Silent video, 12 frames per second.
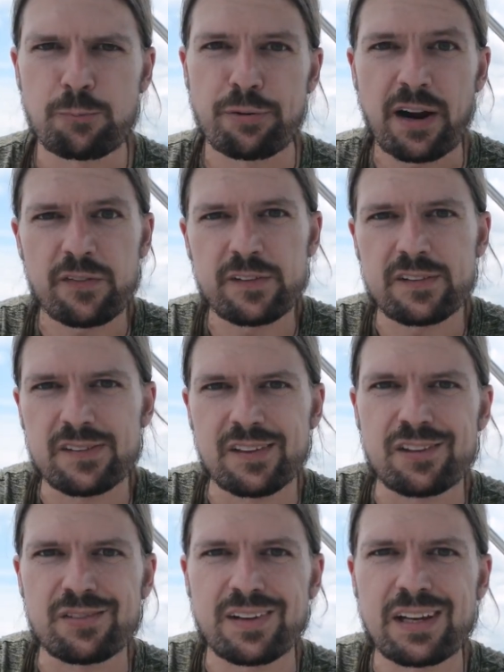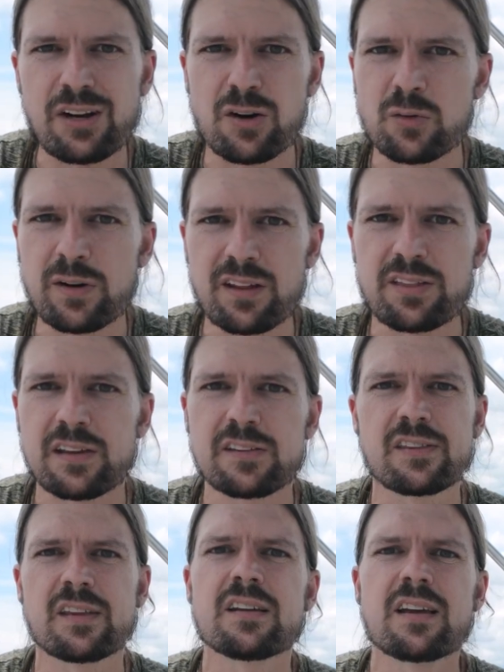preface this video with
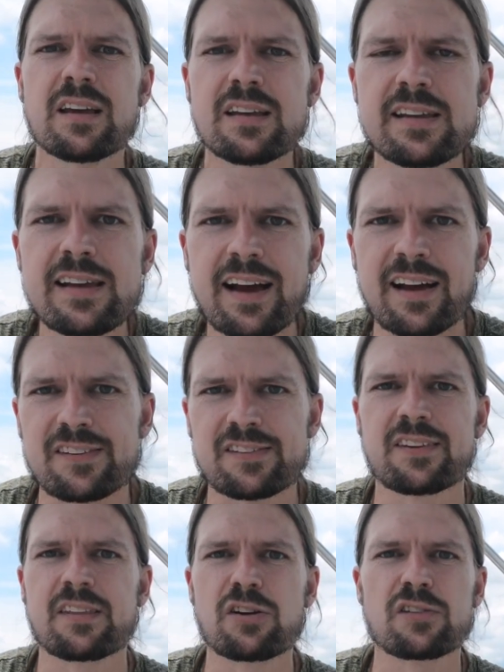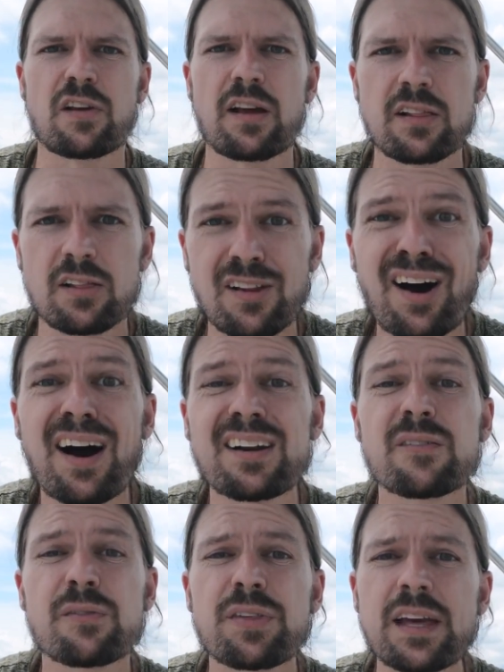is that yes, there's a
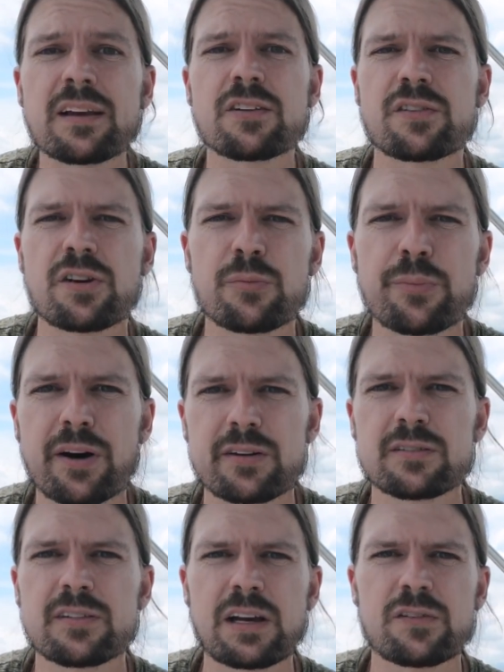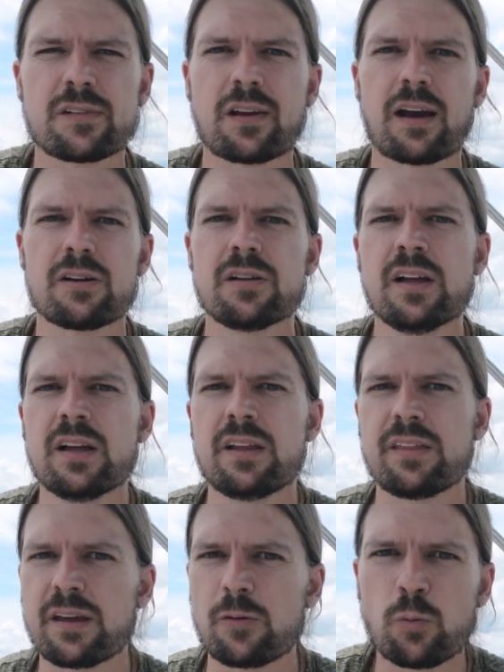lot of things in our modern lifestyle
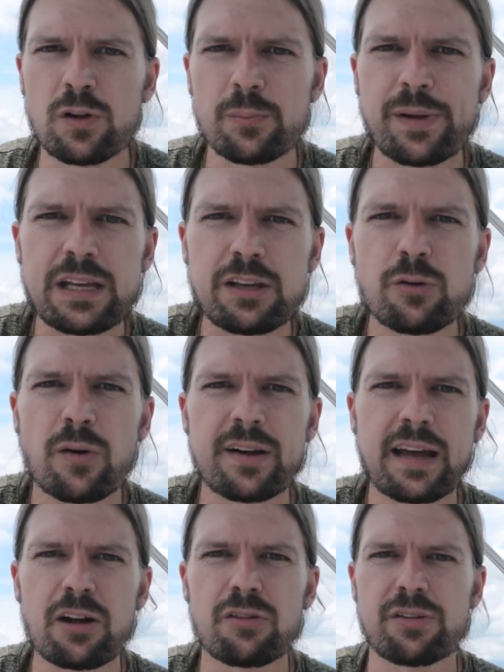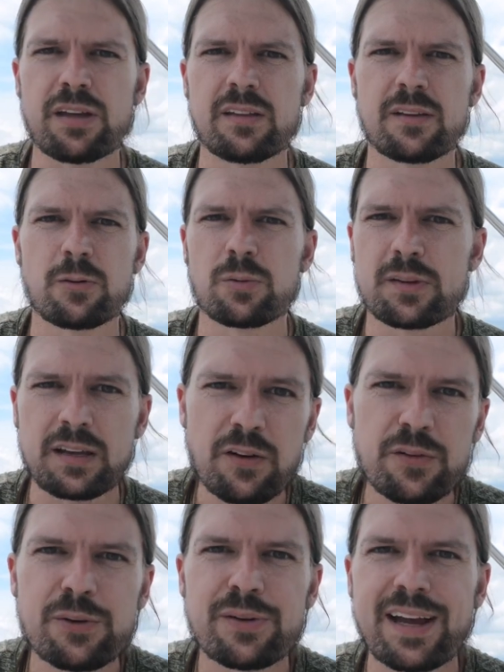that will make you unhealthy, that'll
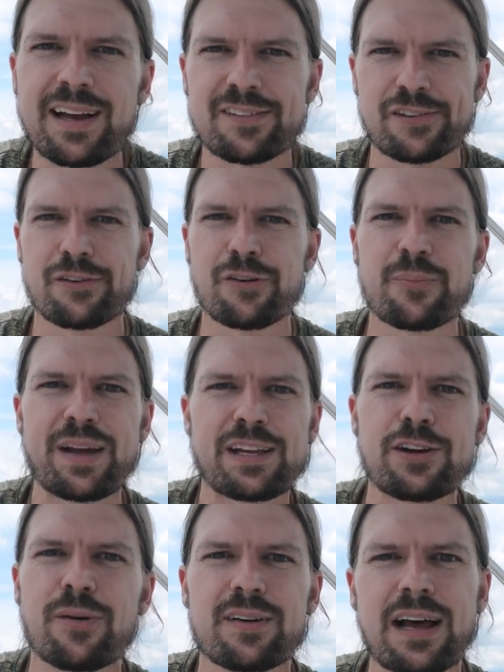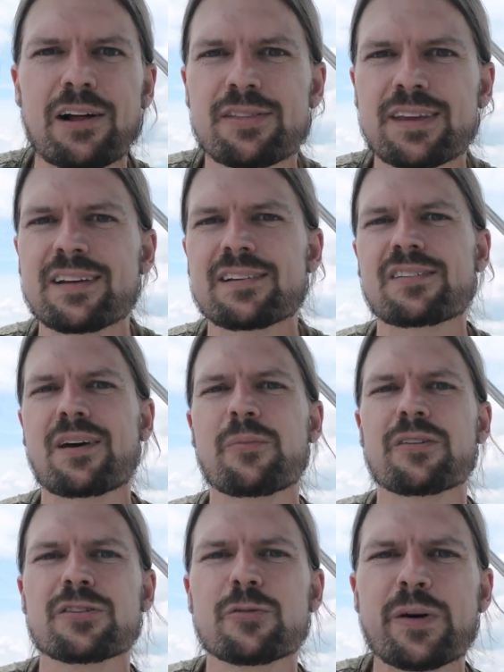give you cancer or make you unhealthy in
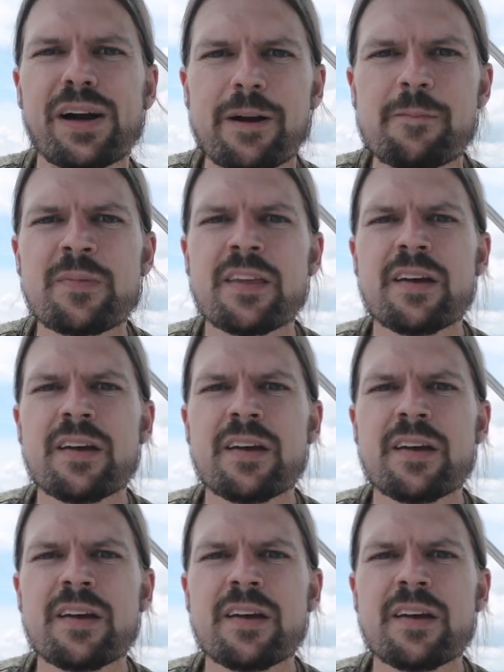some other way.